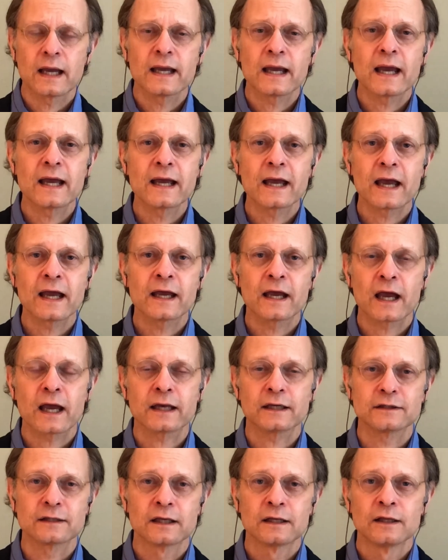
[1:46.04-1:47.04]
Hey, hey, hey,
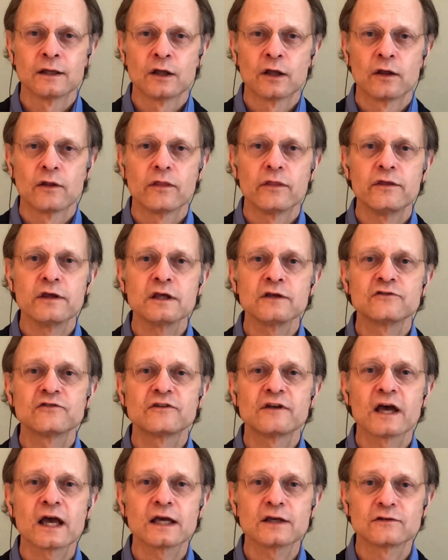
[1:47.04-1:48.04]
hey.
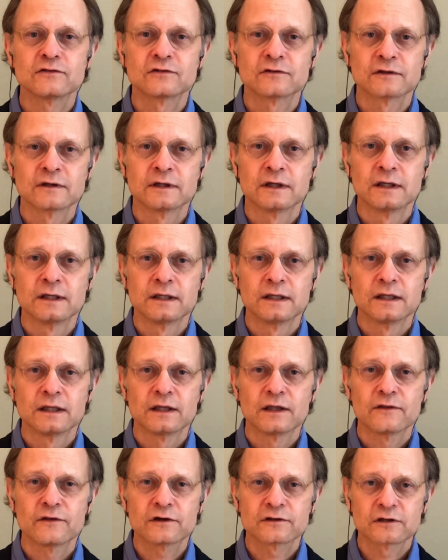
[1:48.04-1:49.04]
These days,
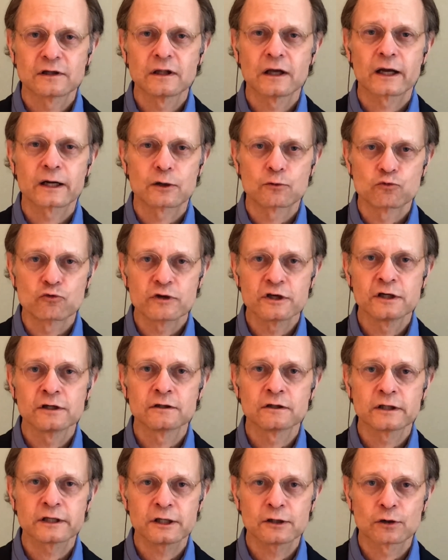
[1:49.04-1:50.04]
there's a lot of
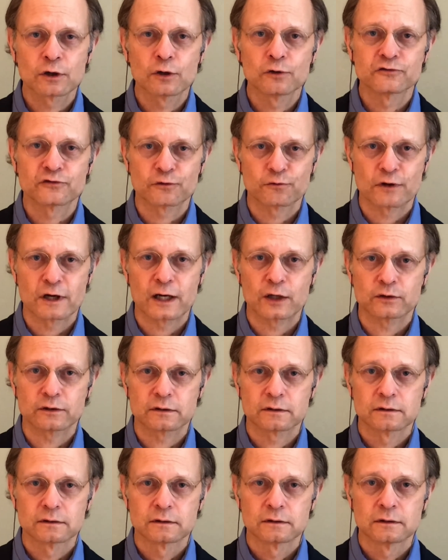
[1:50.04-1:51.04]
real heroes
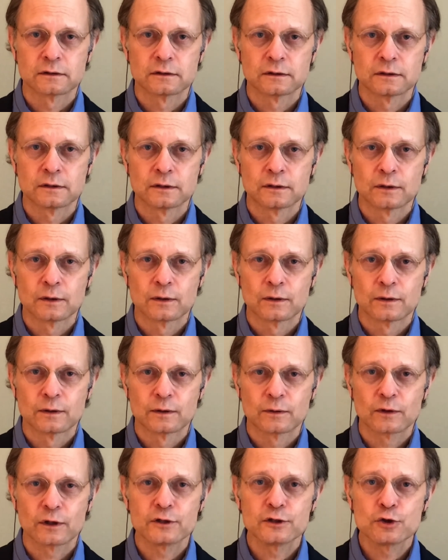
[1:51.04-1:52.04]
around.
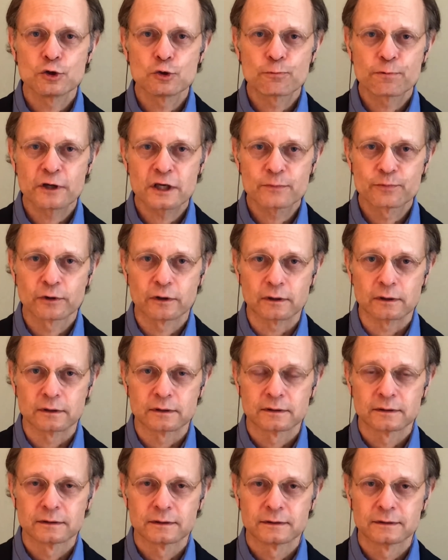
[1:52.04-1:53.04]
Well, you
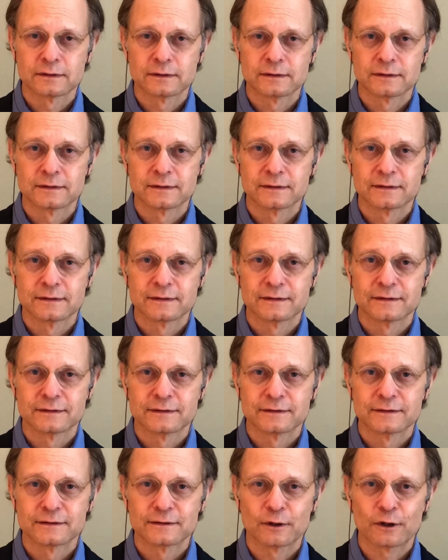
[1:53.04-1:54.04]
people,
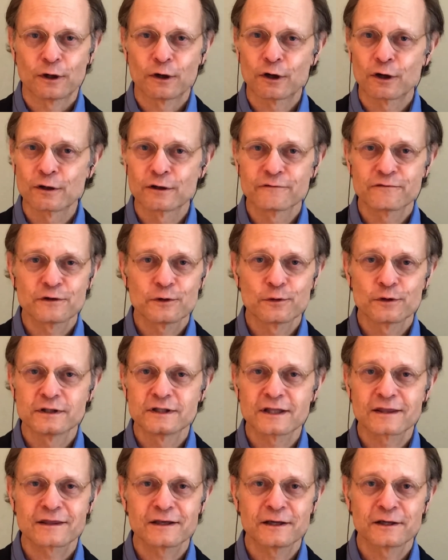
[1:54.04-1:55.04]
all of you
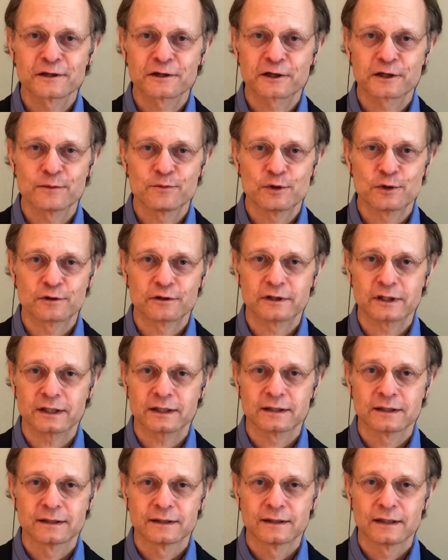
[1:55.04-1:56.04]
in the theater
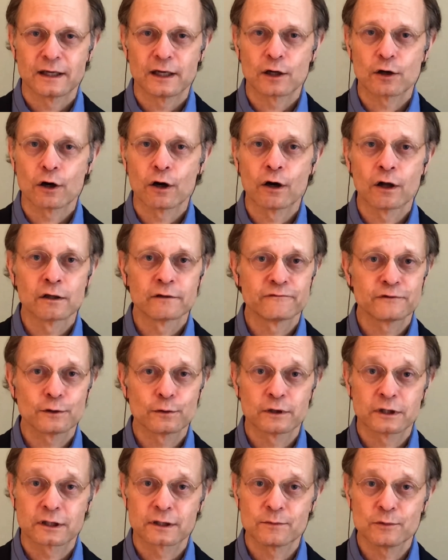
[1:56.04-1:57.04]
community, and all of
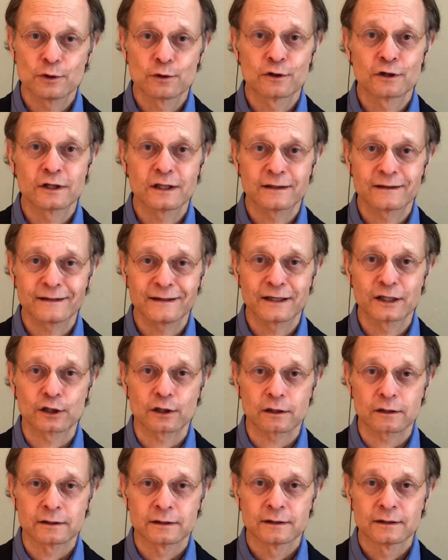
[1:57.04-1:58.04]
you in community
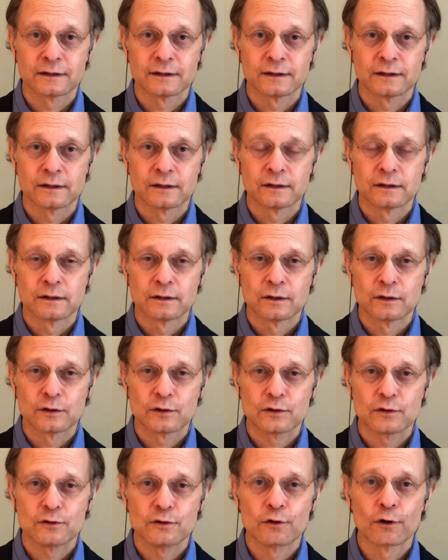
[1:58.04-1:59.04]
theater,
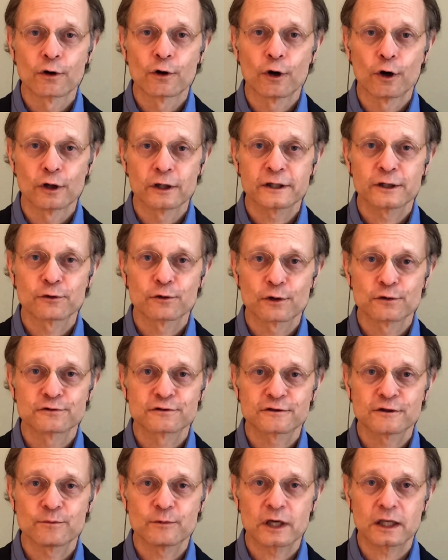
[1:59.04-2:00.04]
you're all
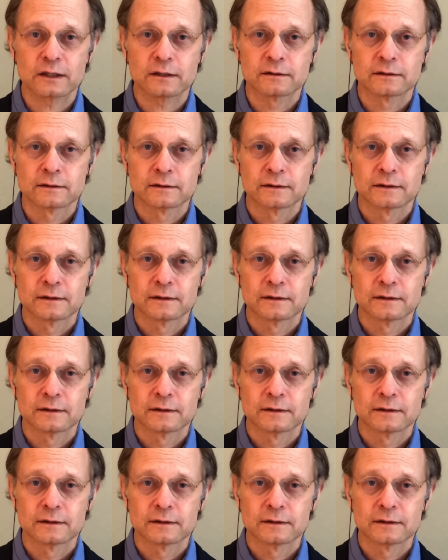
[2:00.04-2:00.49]
heroes to me.